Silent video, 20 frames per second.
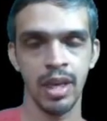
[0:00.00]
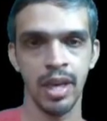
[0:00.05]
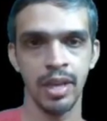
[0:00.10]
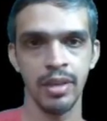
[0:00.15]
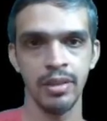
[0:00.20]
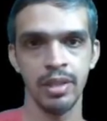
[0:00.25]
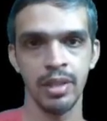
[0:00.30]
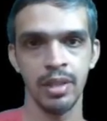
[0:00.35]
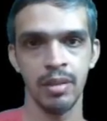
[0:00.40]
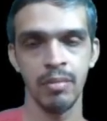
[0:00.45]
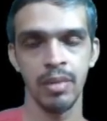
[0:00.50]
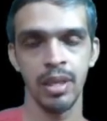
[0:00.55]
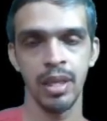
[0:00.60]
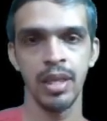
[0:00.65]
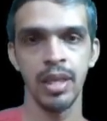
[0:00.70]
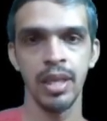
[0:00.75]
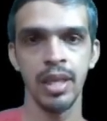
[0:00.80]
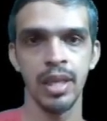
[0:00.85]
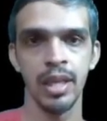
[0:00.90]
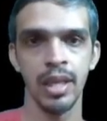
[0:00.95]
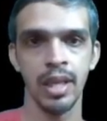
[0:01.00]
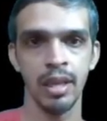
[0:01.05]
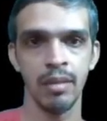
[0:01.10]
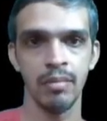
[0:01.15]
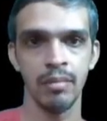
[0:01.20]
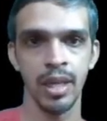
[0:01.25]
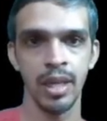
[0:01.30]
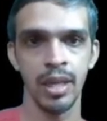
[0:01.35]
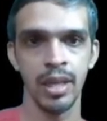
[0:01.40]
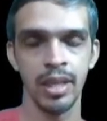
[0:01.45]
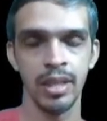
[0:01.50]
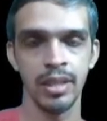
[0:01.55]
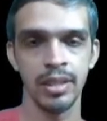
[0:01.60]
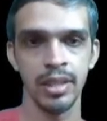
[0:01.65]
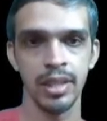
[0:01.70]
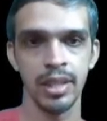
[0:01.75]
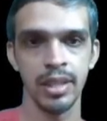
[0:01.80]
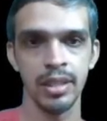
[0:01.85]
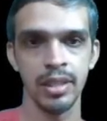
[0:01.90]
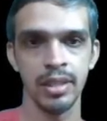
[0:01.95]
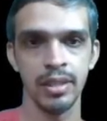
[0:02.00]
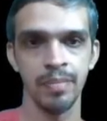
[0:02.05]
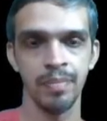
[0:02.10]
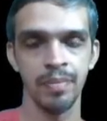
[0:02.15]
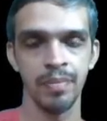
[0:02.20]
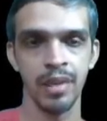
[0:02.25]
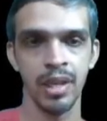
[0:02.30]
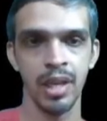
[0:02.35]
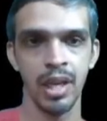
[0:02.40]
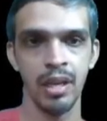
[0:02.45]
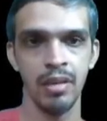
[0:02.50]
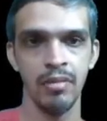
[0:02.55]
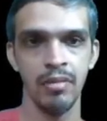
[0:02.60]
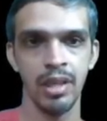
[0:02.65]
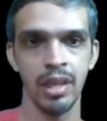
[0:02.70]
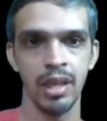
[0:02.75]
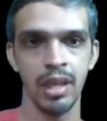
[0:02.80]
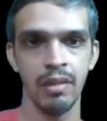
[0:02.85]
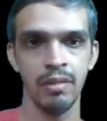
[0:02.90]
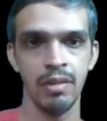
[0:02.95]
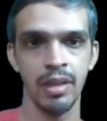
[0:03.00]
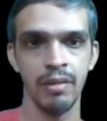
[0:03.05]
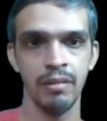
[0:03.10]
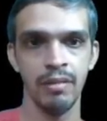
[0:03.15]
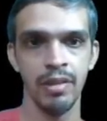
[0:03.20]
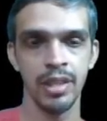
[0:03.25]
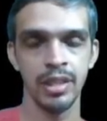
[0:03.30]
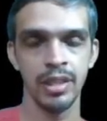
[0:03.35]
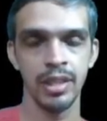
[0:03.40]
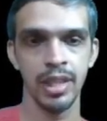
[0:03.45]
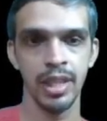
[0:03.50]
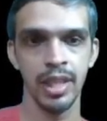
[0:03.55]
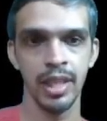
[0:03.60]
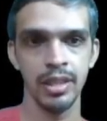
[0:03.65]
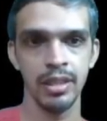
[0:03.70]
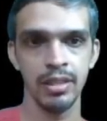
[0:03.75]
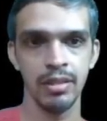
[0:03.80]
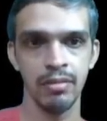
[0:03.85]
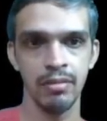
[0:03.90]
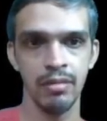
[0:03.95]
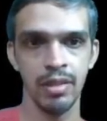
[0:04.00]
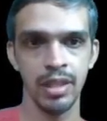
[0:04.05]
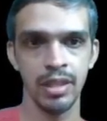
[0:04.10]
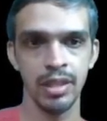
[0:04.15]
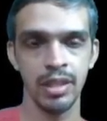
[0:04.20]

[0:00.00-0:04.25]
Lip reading: We we are trying to compare linear and binary search, and we have a waste case.